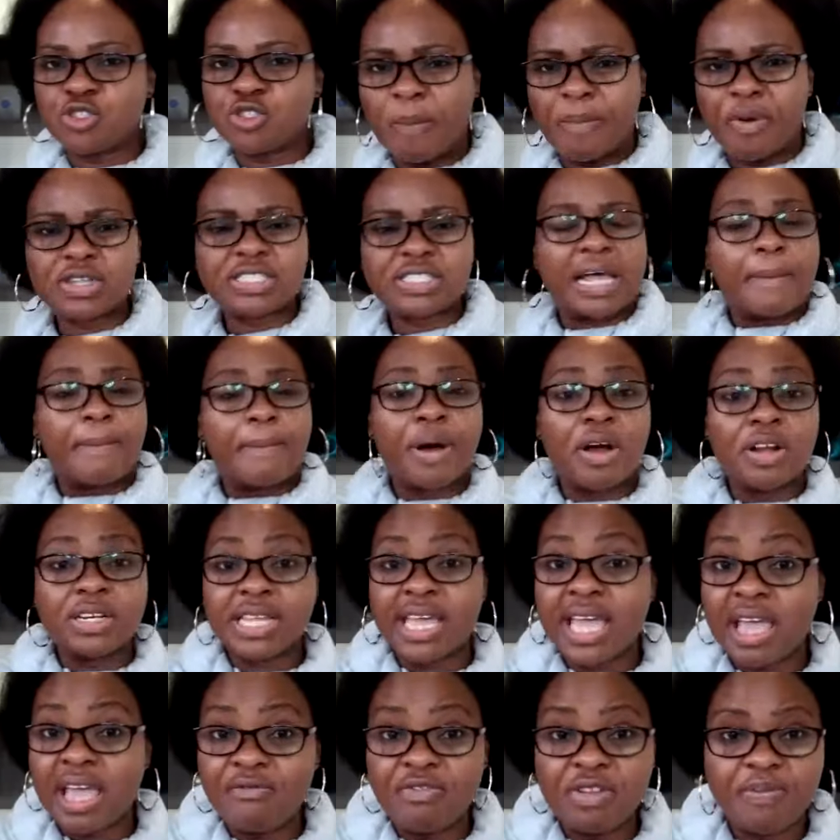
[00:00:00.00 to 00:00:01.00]
your boss, about
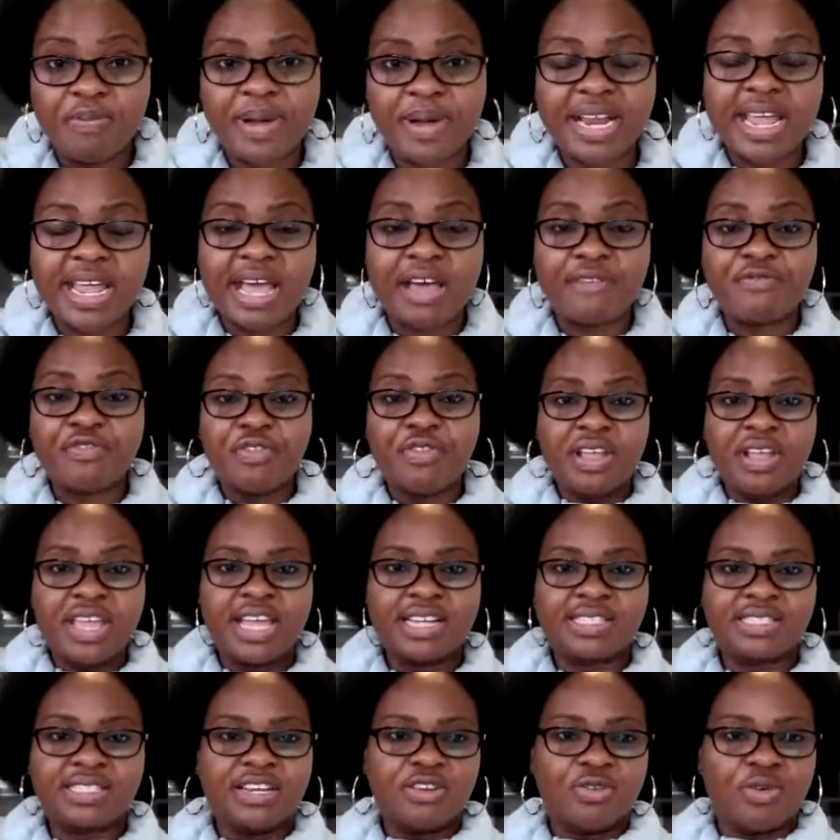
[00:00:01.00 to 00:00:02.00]
everybody I have
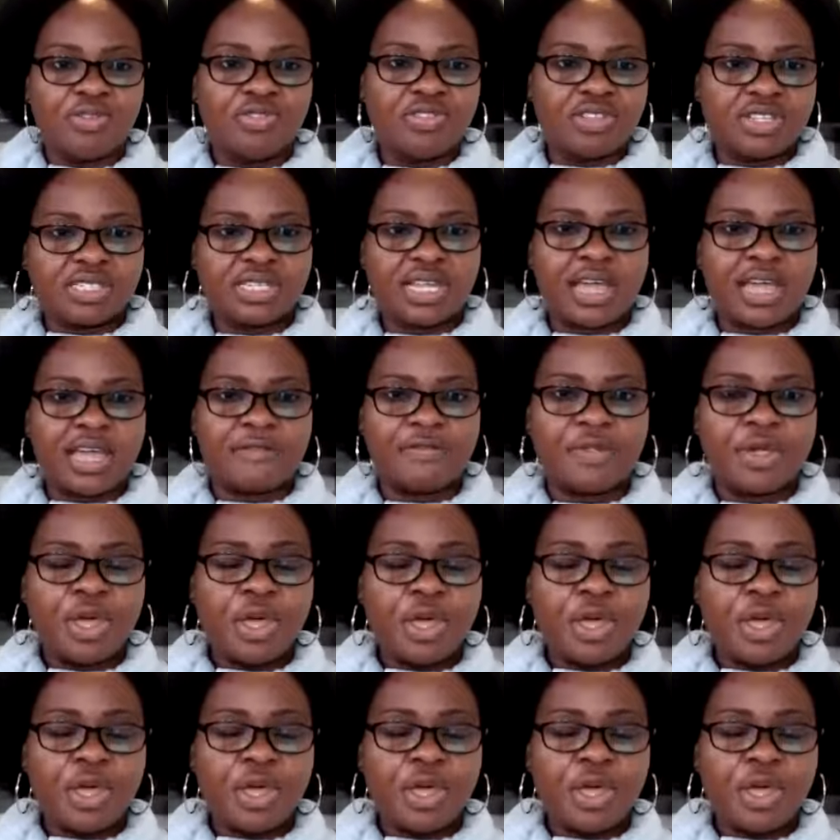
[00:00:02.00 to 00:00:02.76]
created on this earth?